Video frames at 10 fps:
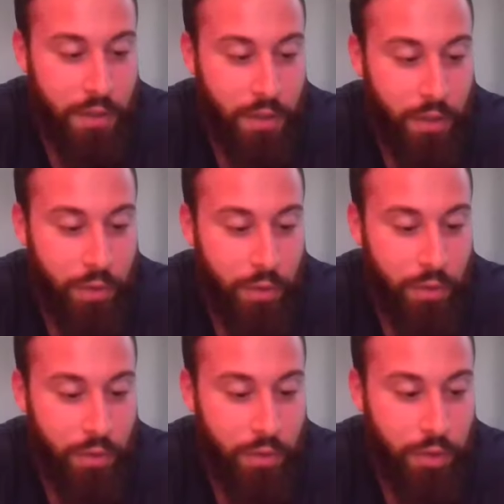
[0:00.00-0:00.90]
you know,
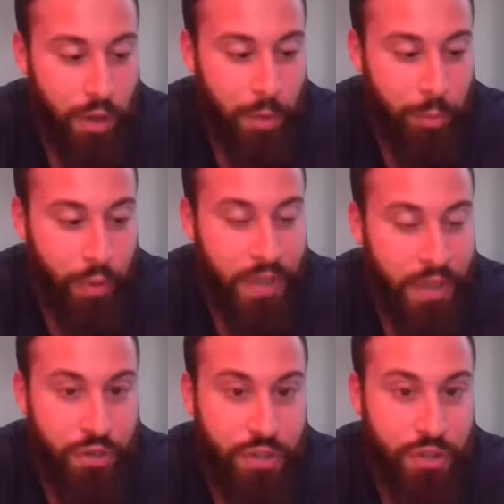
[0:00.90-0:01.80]
your our
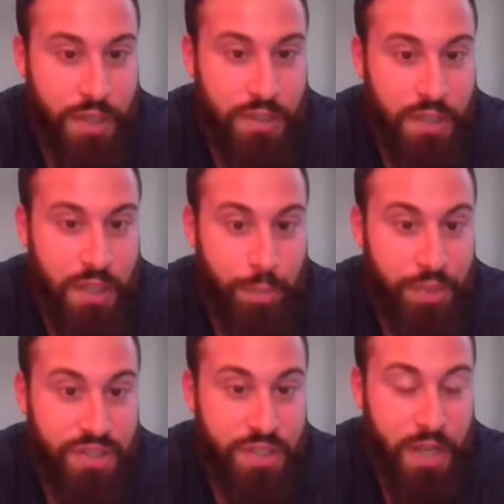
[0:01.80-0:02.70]
brains are designed to keep
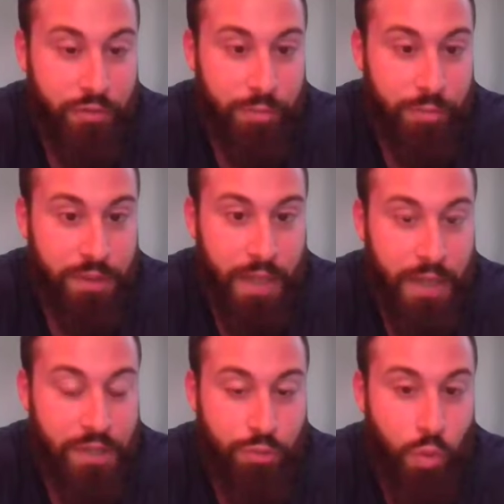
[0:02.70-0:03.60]
us safe, but
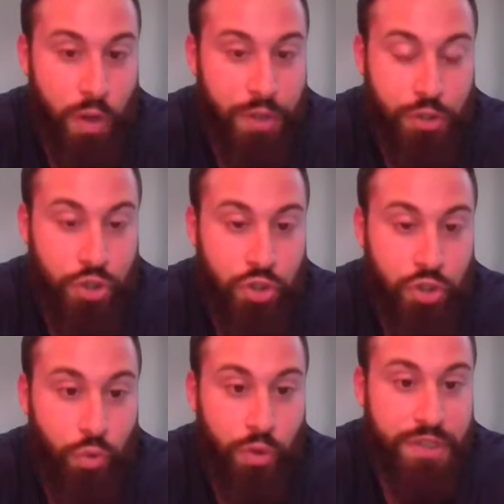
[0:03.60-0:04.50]
that is what
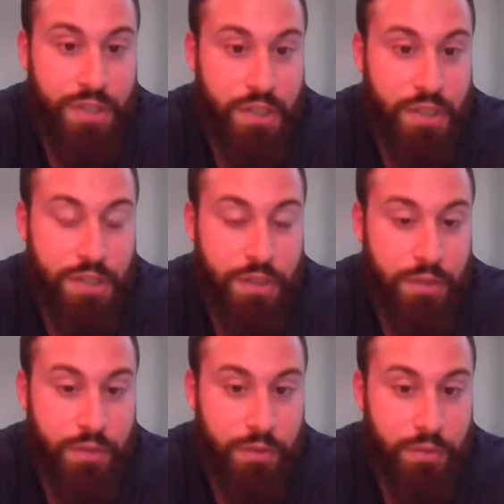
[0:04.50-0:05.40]
destroys us
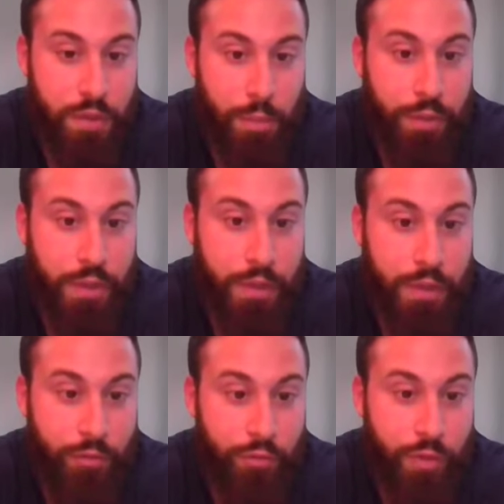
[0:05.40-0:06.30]

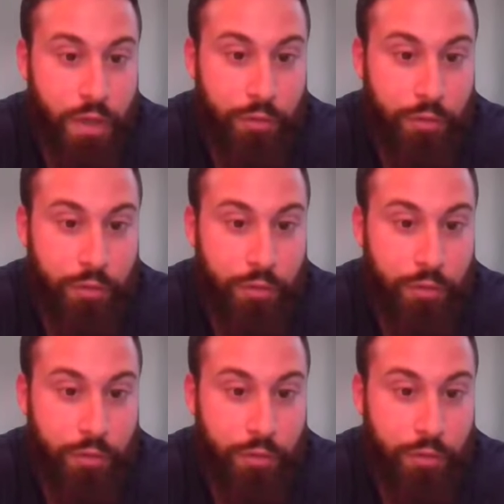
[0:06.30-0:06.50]
completely. Yeah.